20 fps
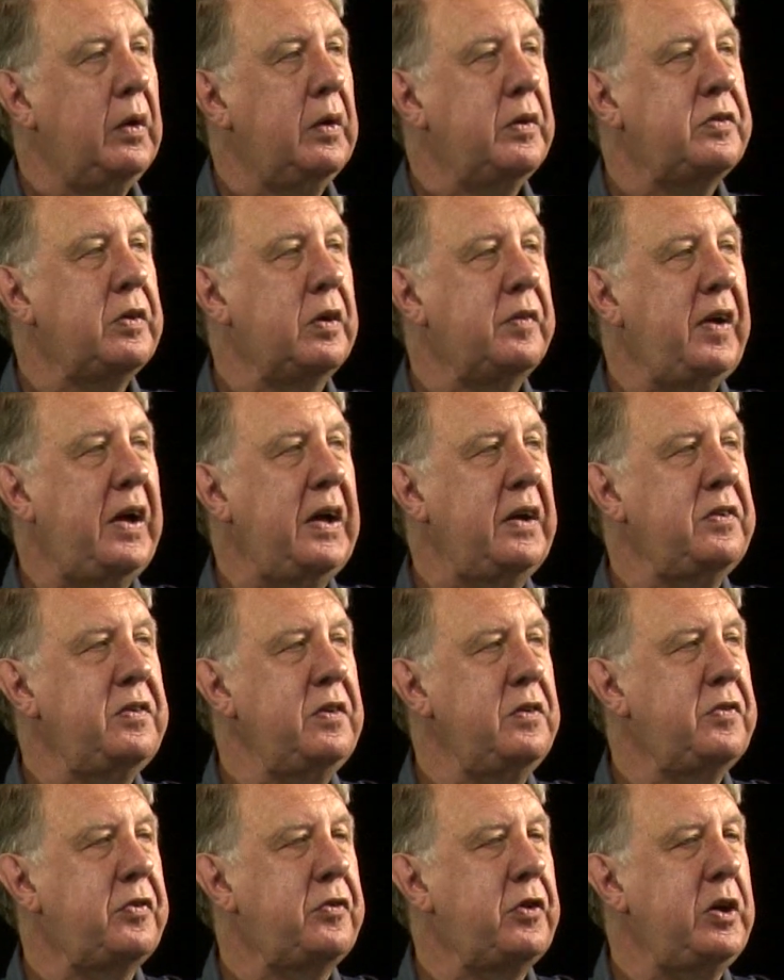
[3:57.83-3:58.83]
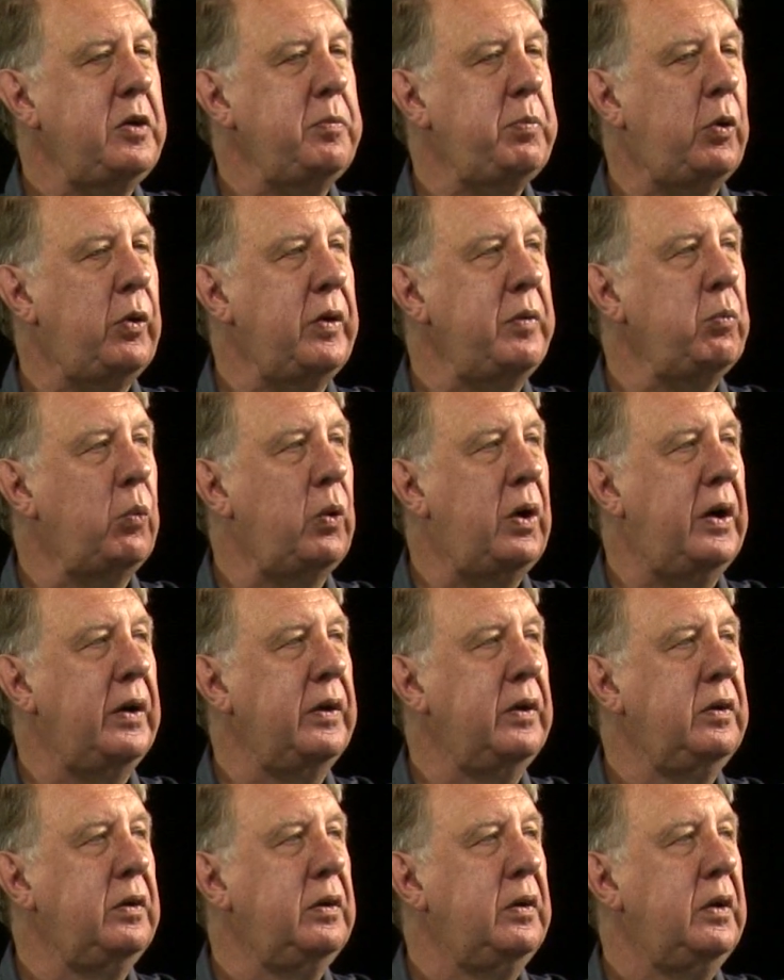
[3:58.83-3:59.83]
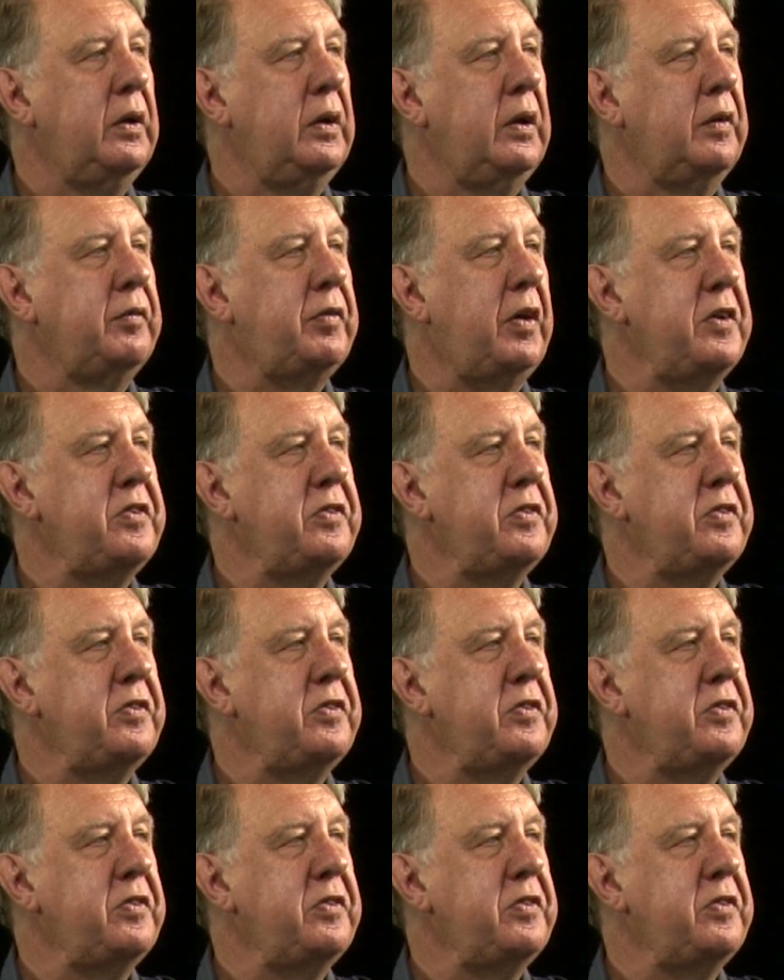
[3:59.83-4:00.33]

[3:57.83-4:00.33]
So if x is 3.1, if I